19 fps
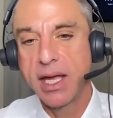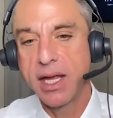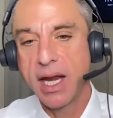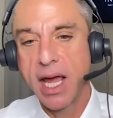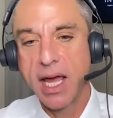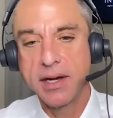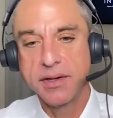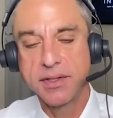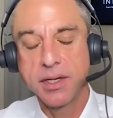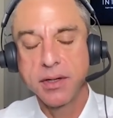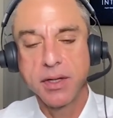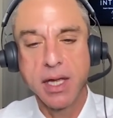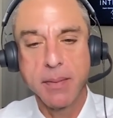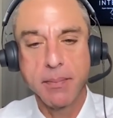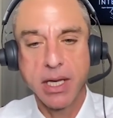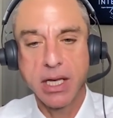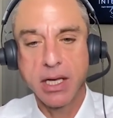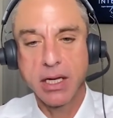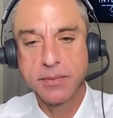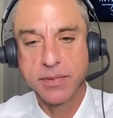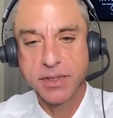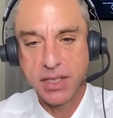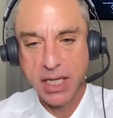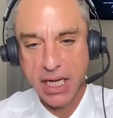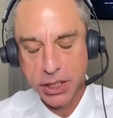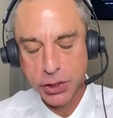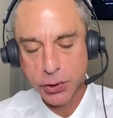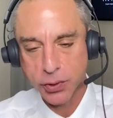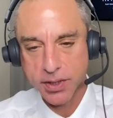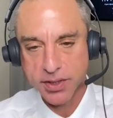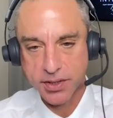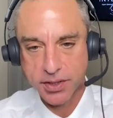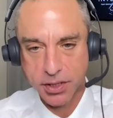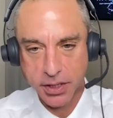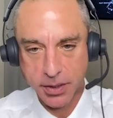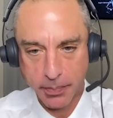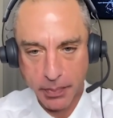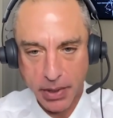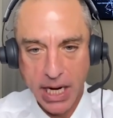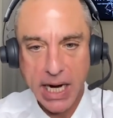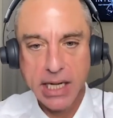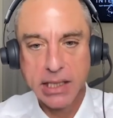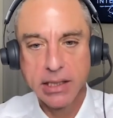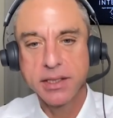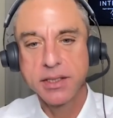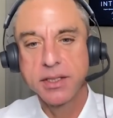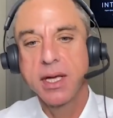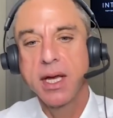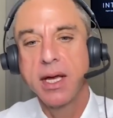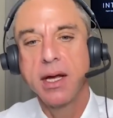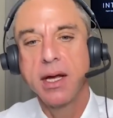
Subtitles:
and so it becomes dangerous to the pilot.